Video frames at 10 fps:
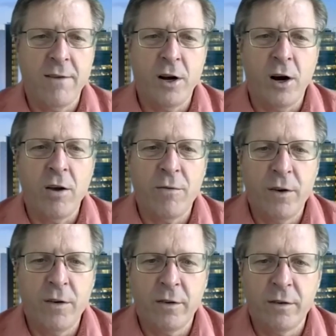of an
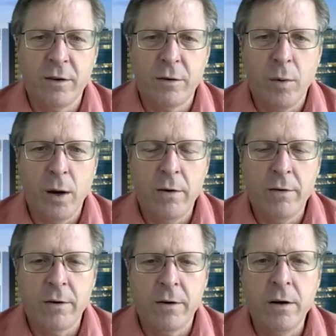artificial
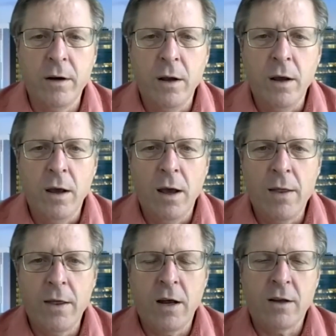situation.
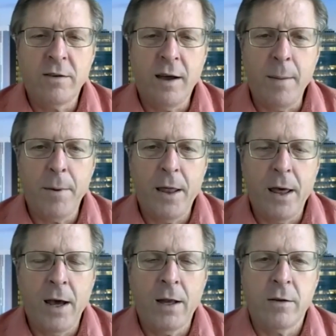And then on top of
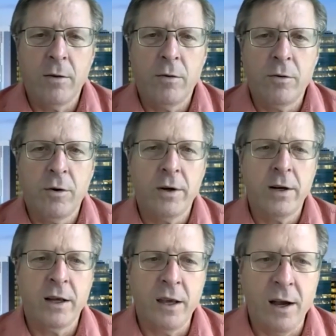that, you do it
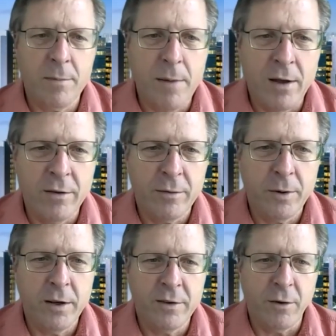in a young mouse
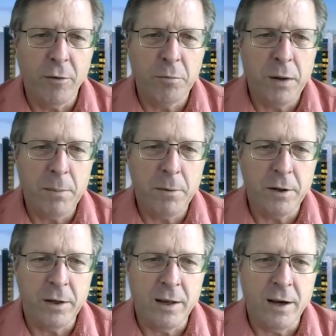when it's old people
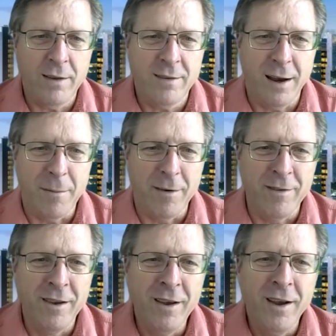that get
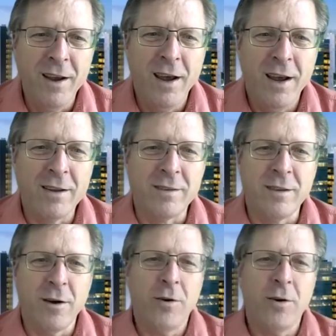Alzheimer's. And
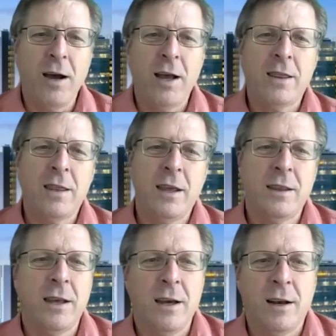so I think
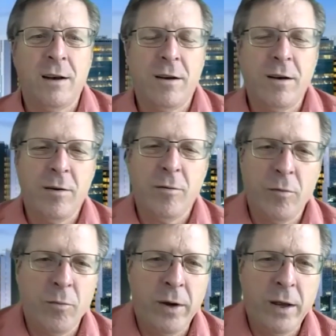that
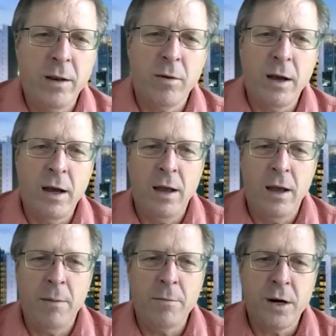we, I,
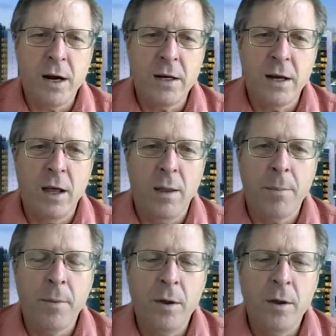I'm trying to
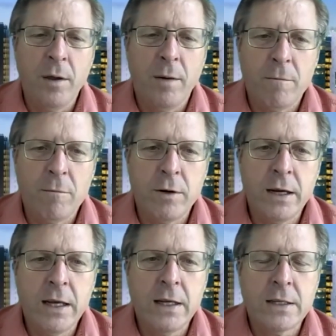help
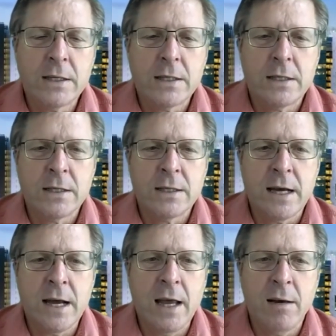
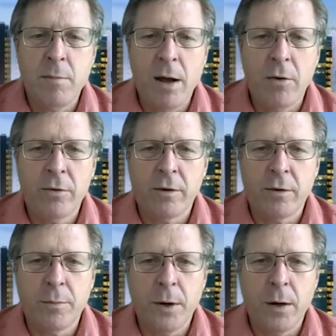redesign mouse
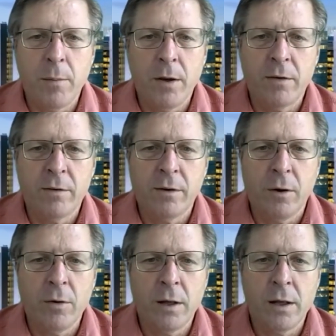experiments
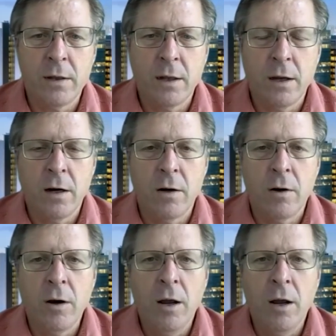so that they're